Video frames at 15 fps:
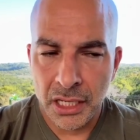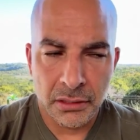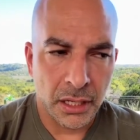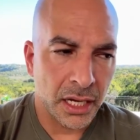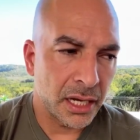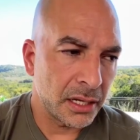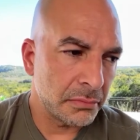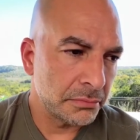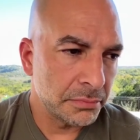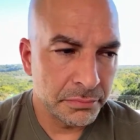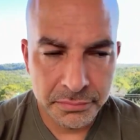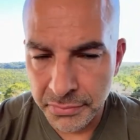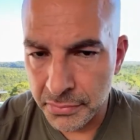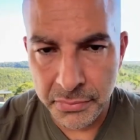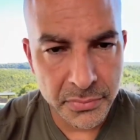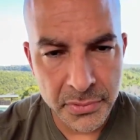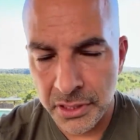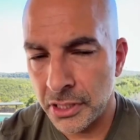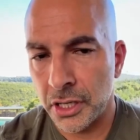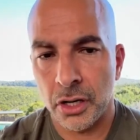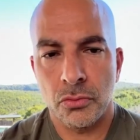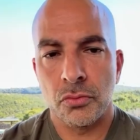uh,
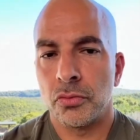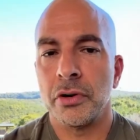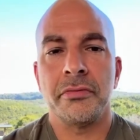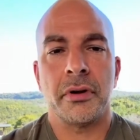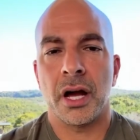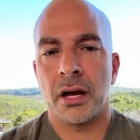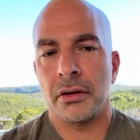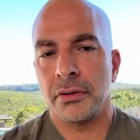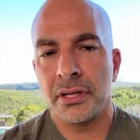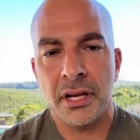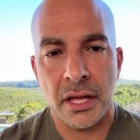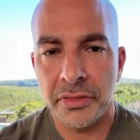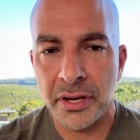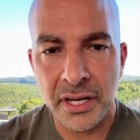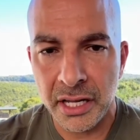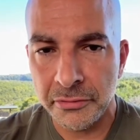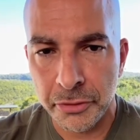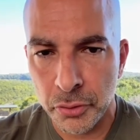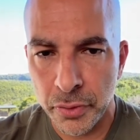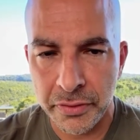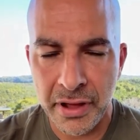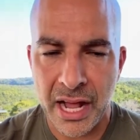you know, re uh, the need for
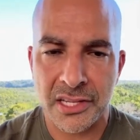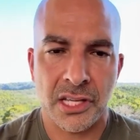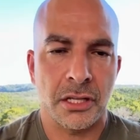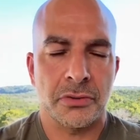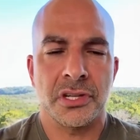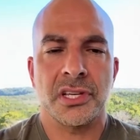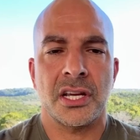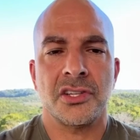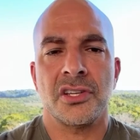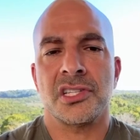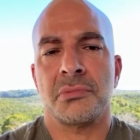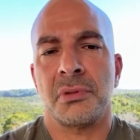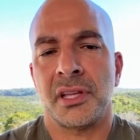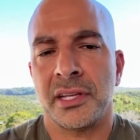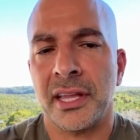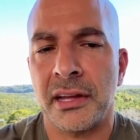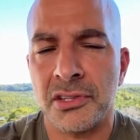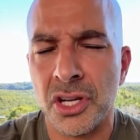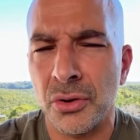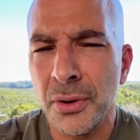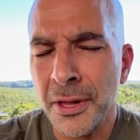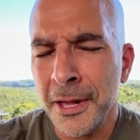revascularization, something like that.
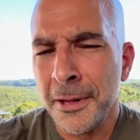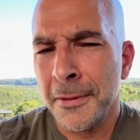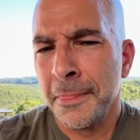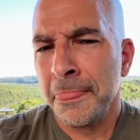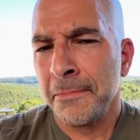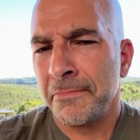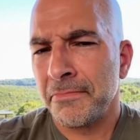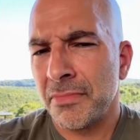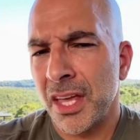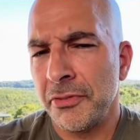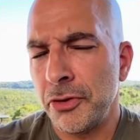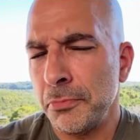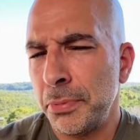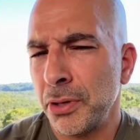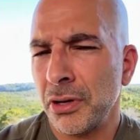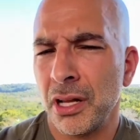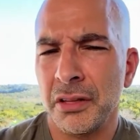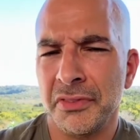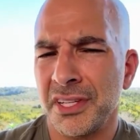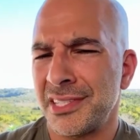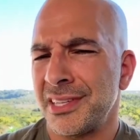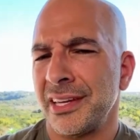So if you put all of
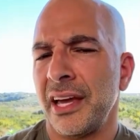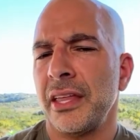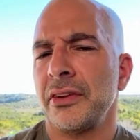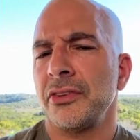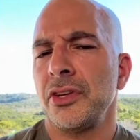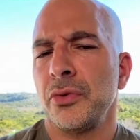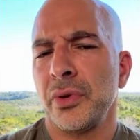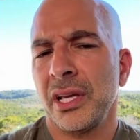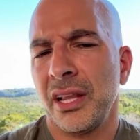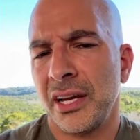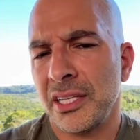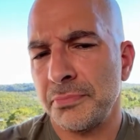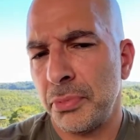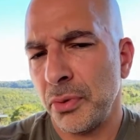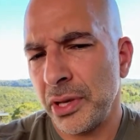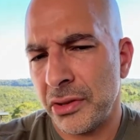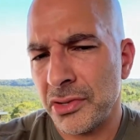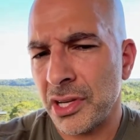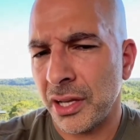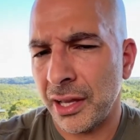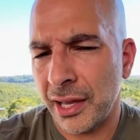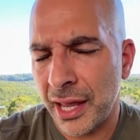these together, you realize, boy, there's
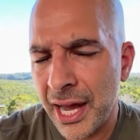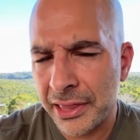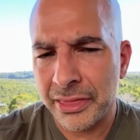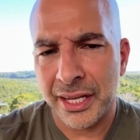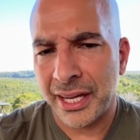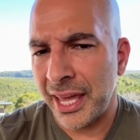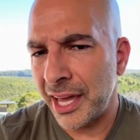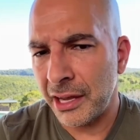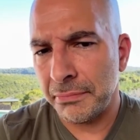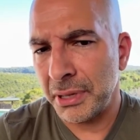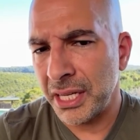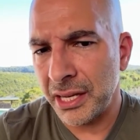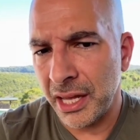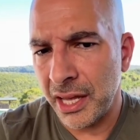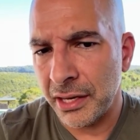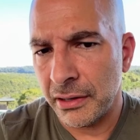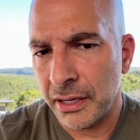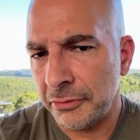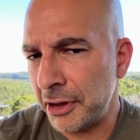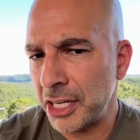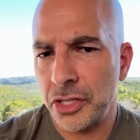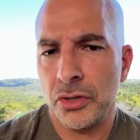a lot that can't be done.
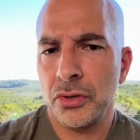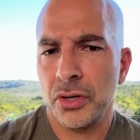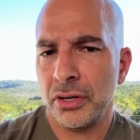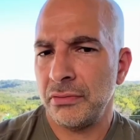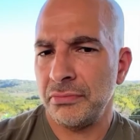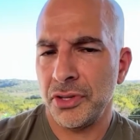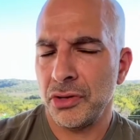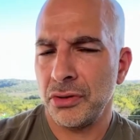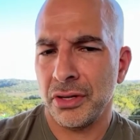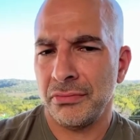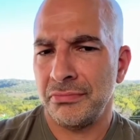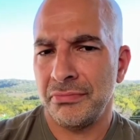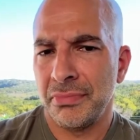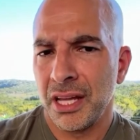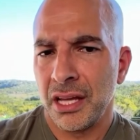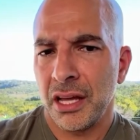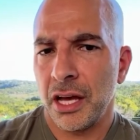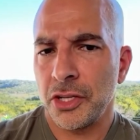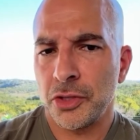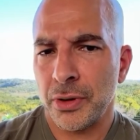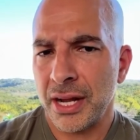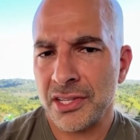In fact, you could, you could
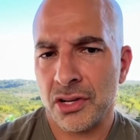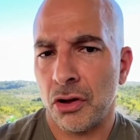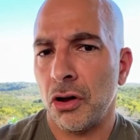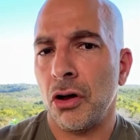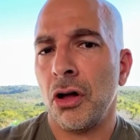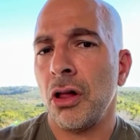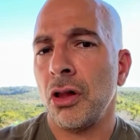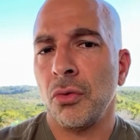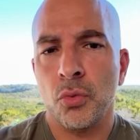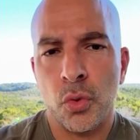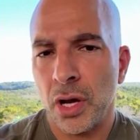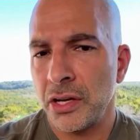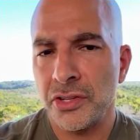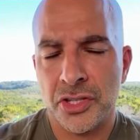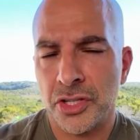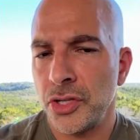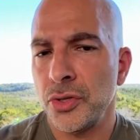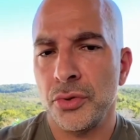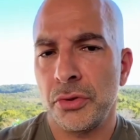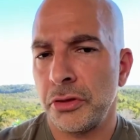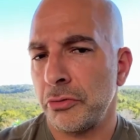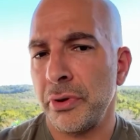address all one,
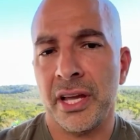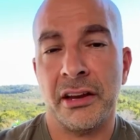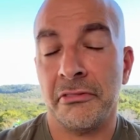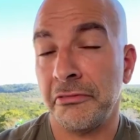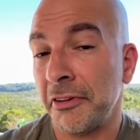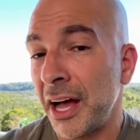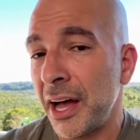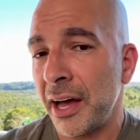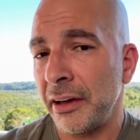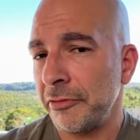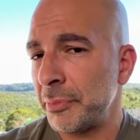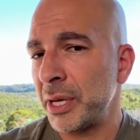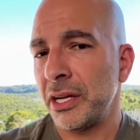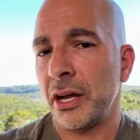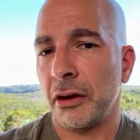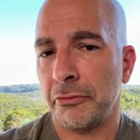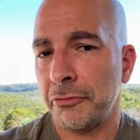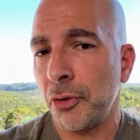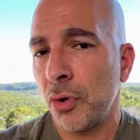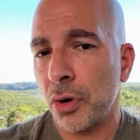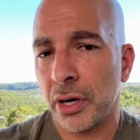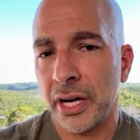two, three, and five, but not
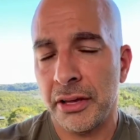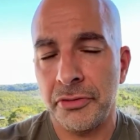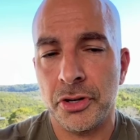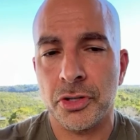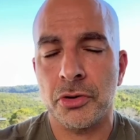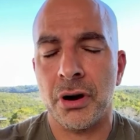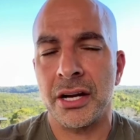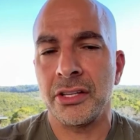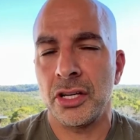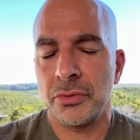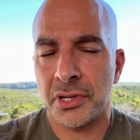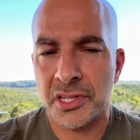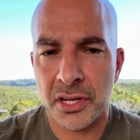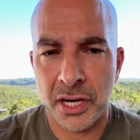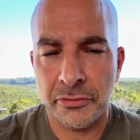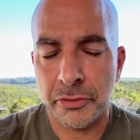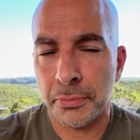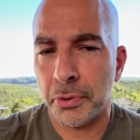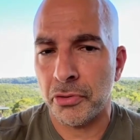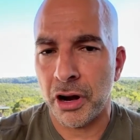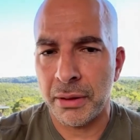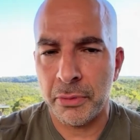four, if you're trying to do a study for
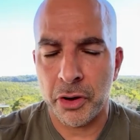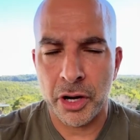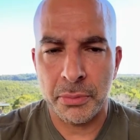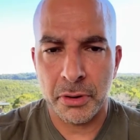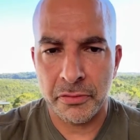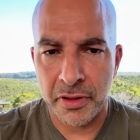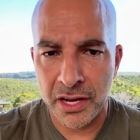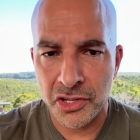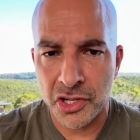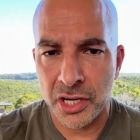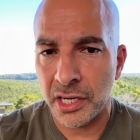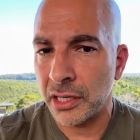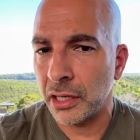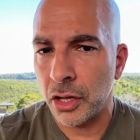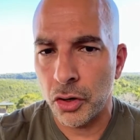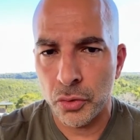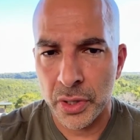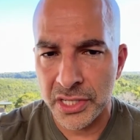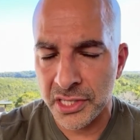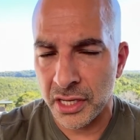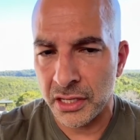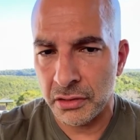primary prevention in
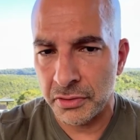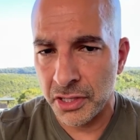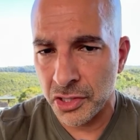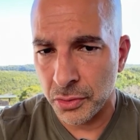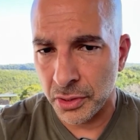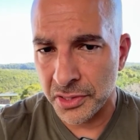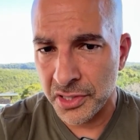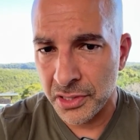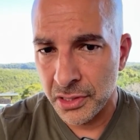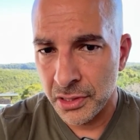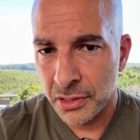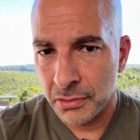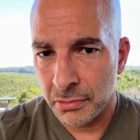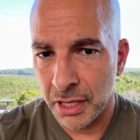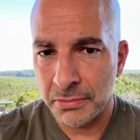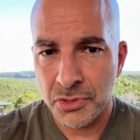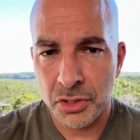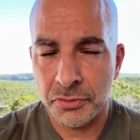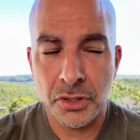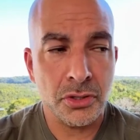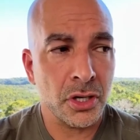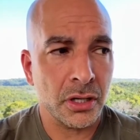low-risk individuals, right? So
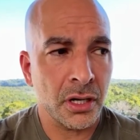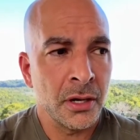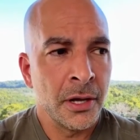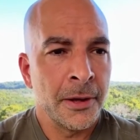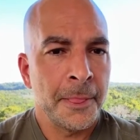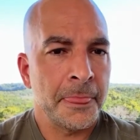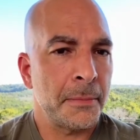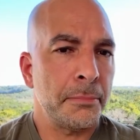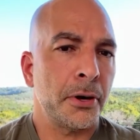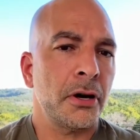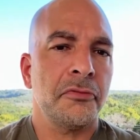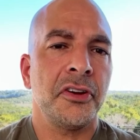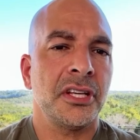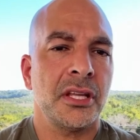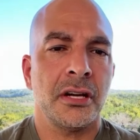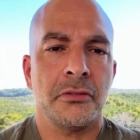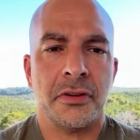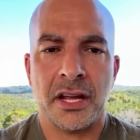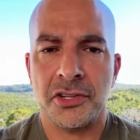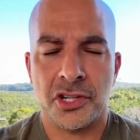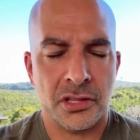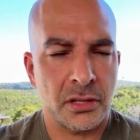if you took the perfect
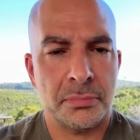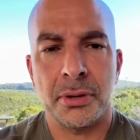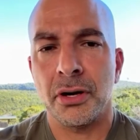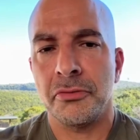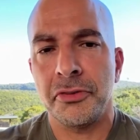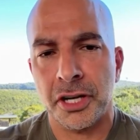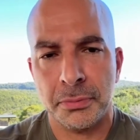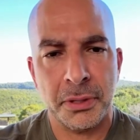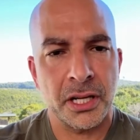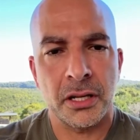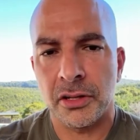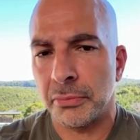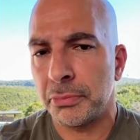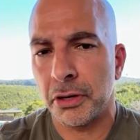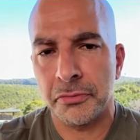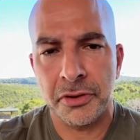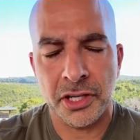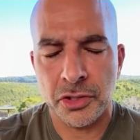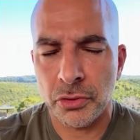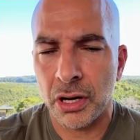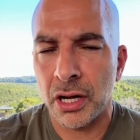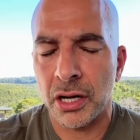intervention, the perfect pill, the perfect
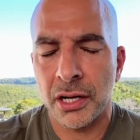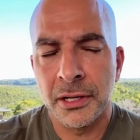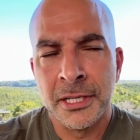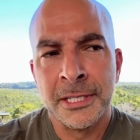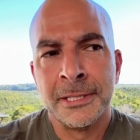drug,